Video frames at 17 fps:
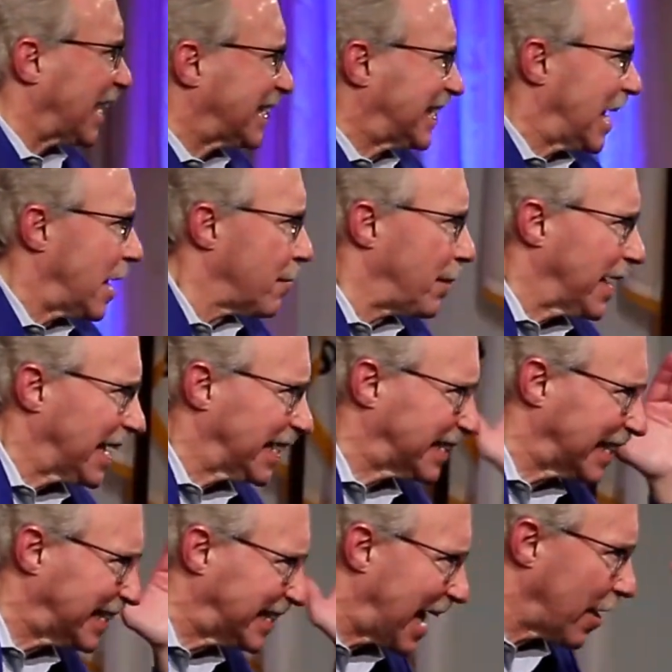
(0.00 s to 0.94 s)
gets in
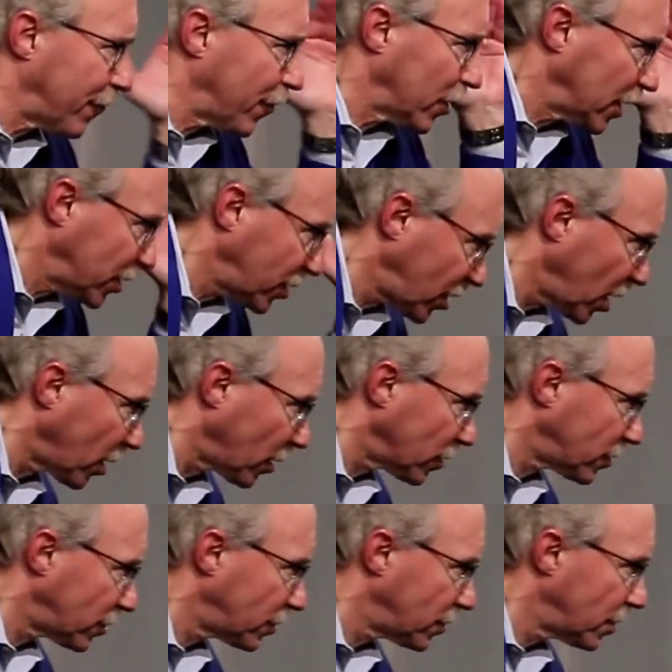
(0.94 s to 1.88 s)
because the devil is
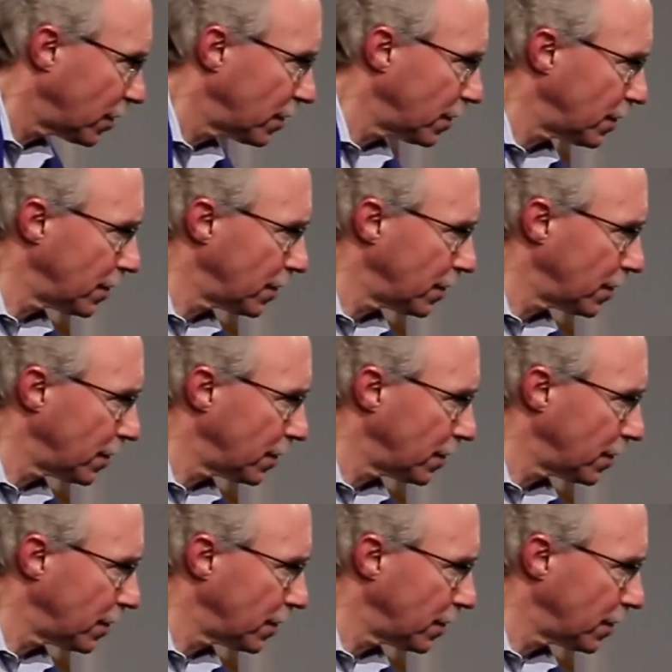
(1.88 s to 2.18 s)
cursed